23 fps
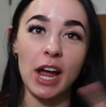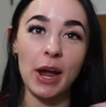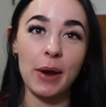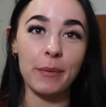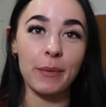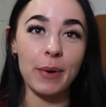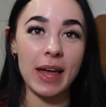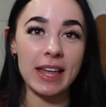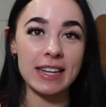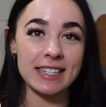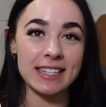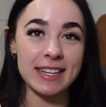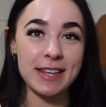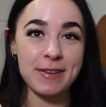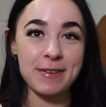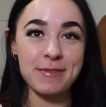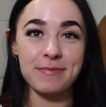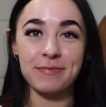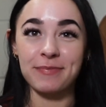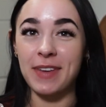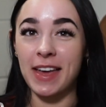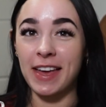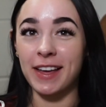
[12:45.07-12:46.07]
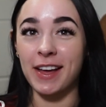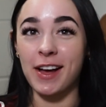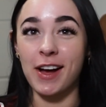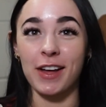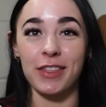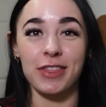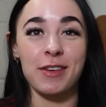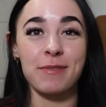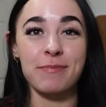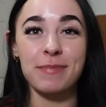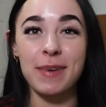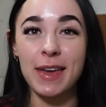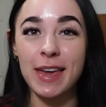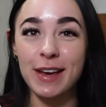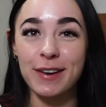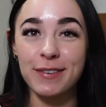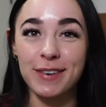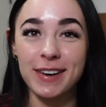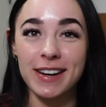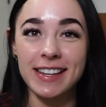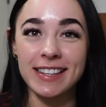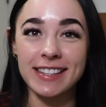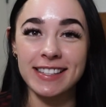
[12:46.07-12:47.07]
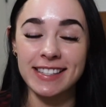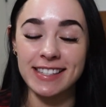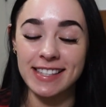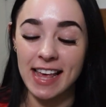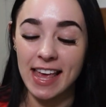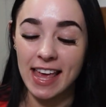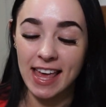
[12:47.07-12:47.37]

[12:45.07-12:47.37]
I went and got the pink ones.